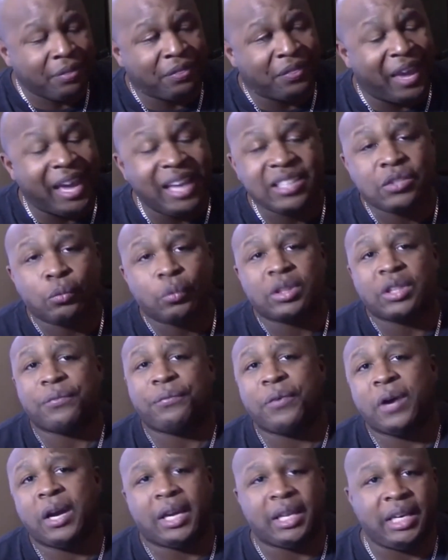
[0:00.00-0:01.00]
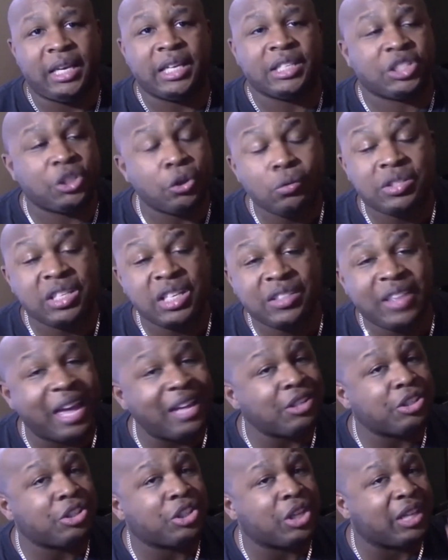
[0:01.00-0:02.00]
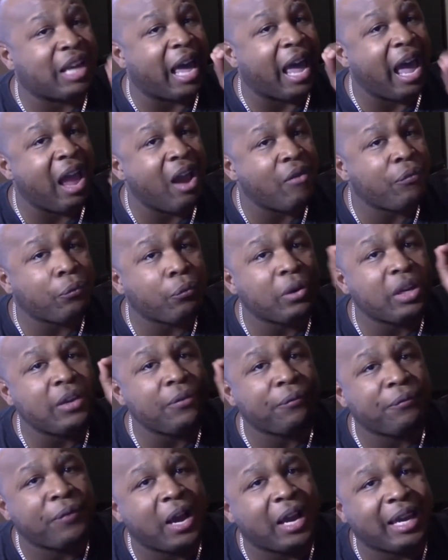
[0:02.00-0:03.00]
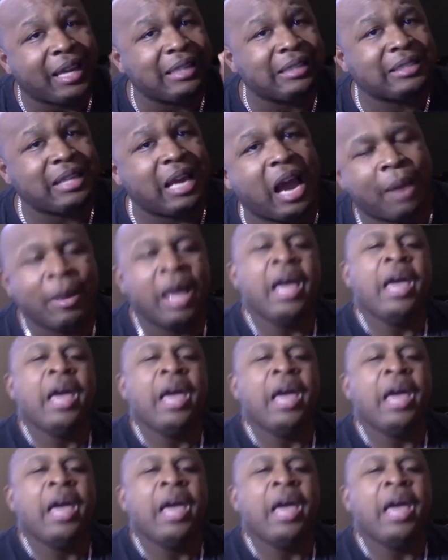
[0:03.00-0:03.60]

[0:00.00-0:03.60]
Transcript: That's what the fuck it is. You see that shit every fucking time.